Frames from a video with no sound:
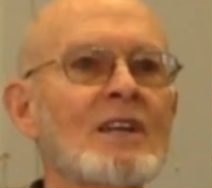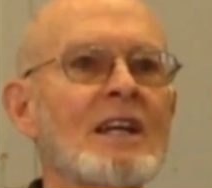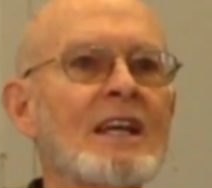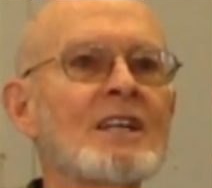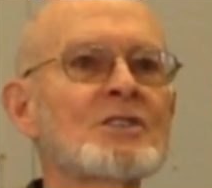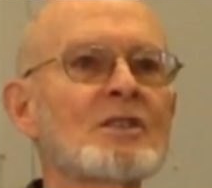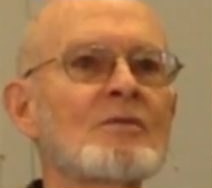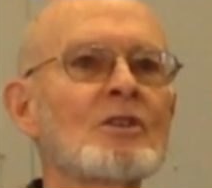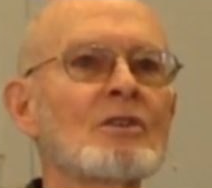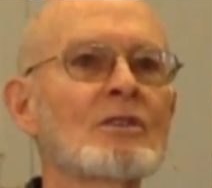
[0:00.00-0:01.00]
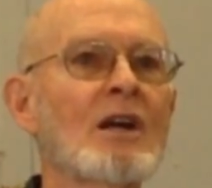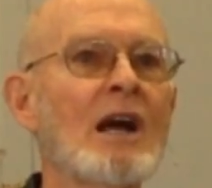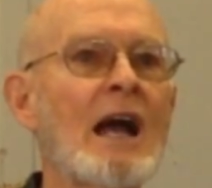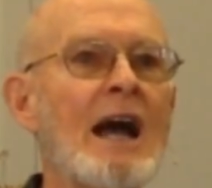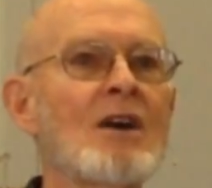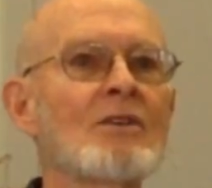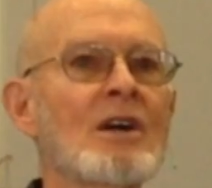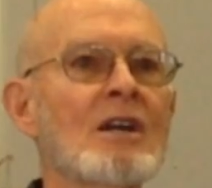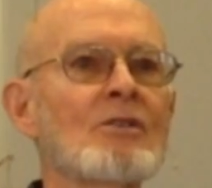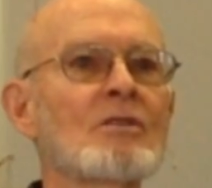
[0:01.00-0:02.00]
Let each of you look out
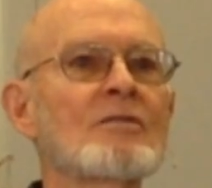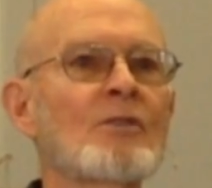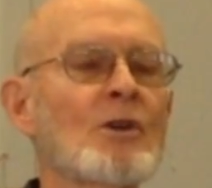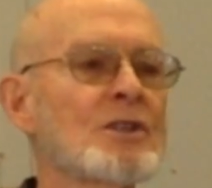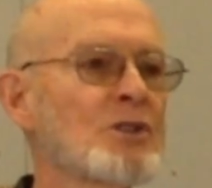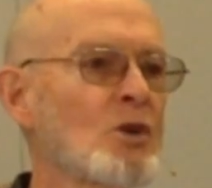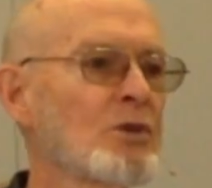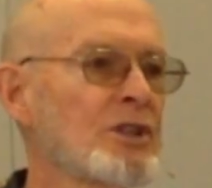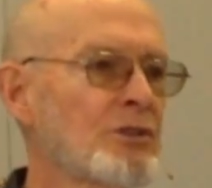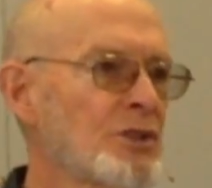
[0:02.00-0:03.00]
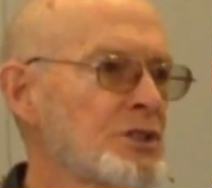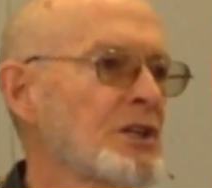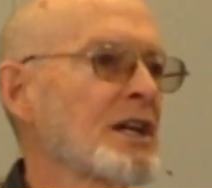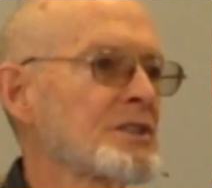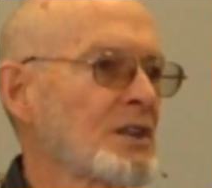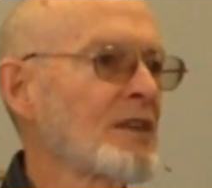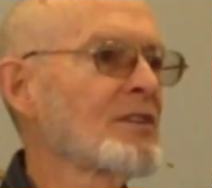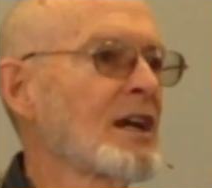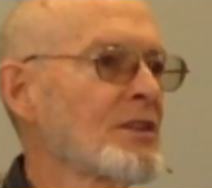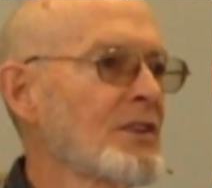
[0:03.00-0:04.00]
not only for his own interests, yes, I've
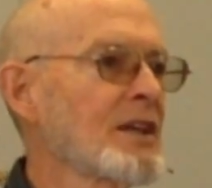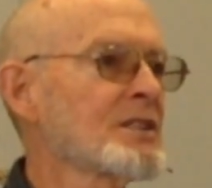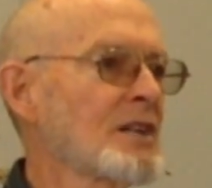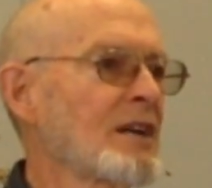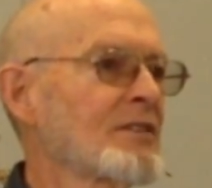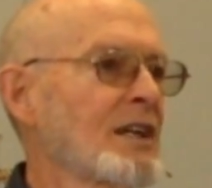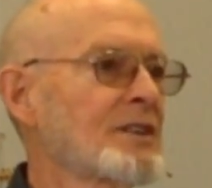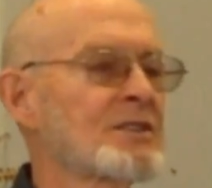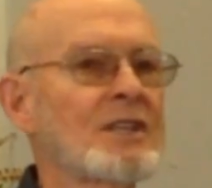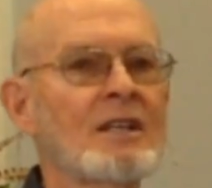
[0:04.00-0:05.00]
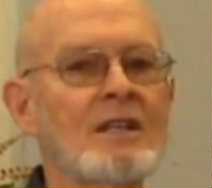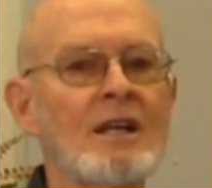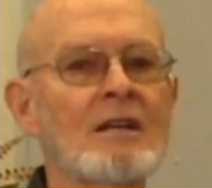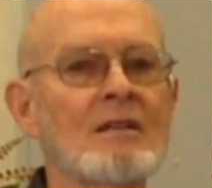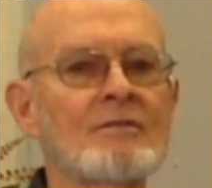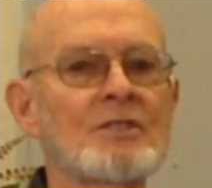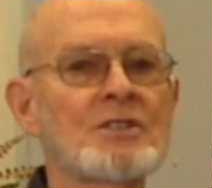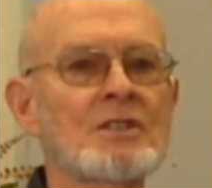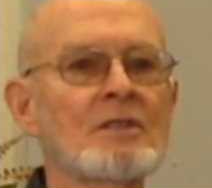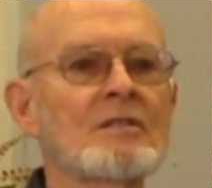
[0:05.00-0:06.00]
got things I've got to take care of
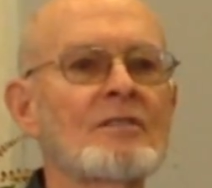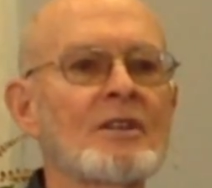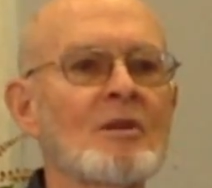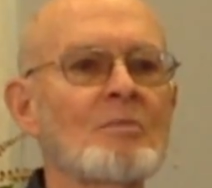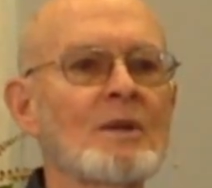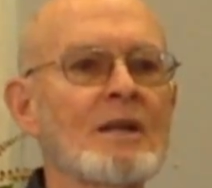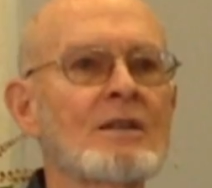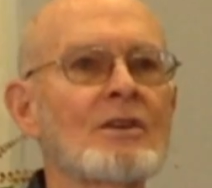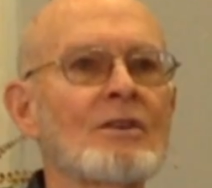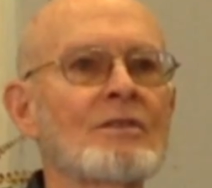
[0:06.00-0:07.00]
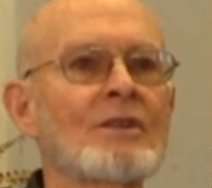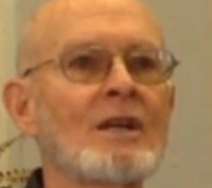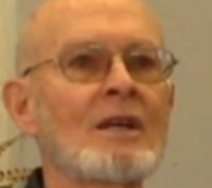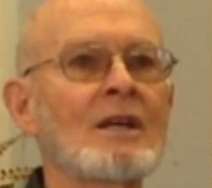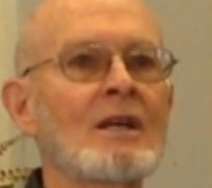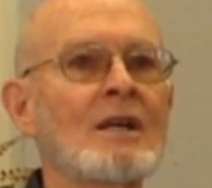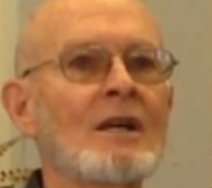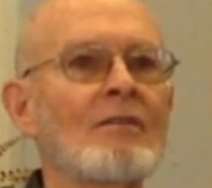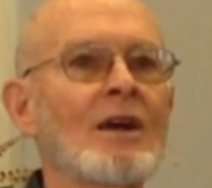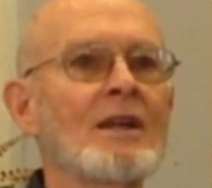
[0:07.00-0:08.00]
just to live here on planet Earth.
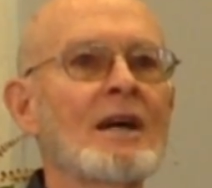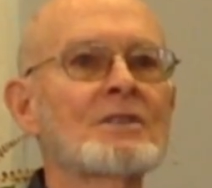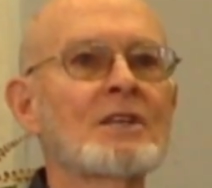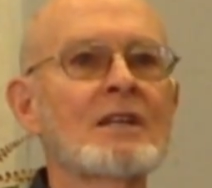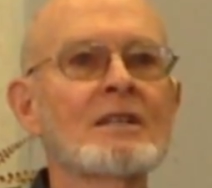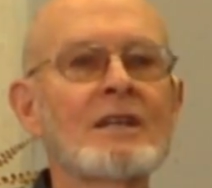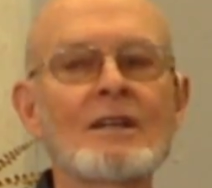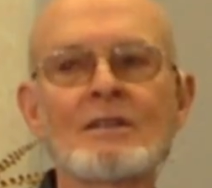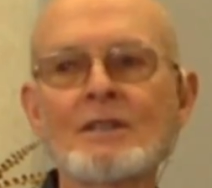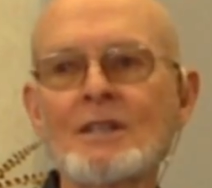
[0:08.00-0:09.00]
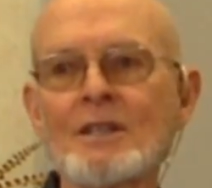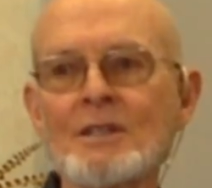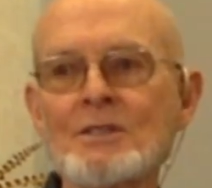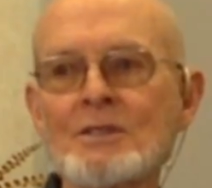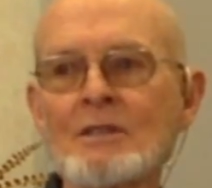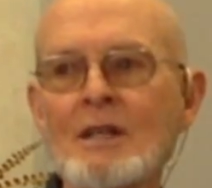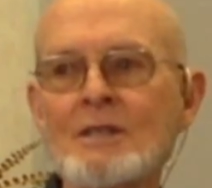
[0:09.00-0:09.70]
Right now, taking care of the kids.